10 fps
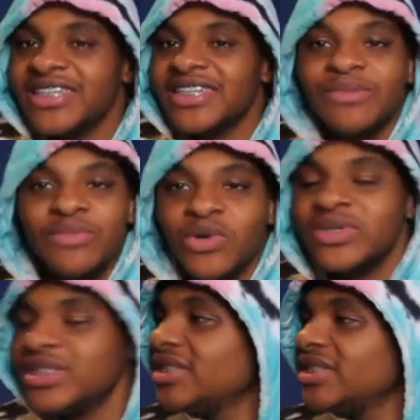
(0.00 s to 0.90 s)
like bro, this
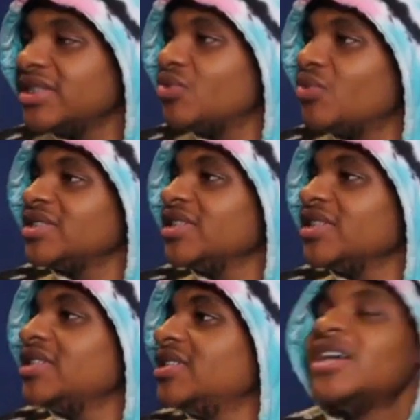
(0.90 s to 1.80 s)
is the worst nigga
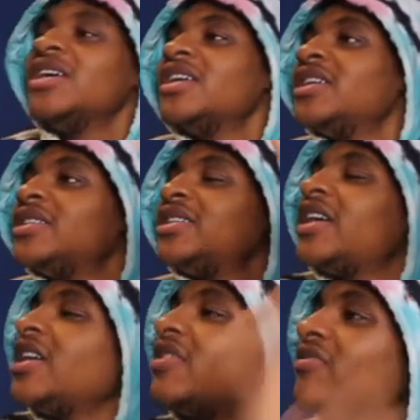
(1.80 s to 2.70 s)
that
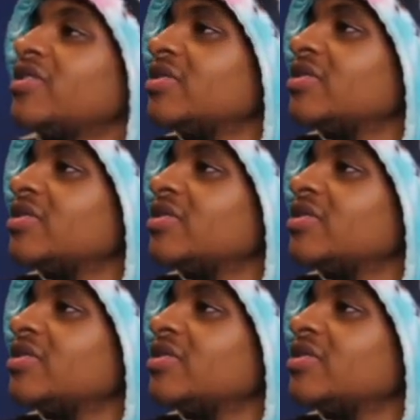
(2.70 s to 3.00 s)
ever done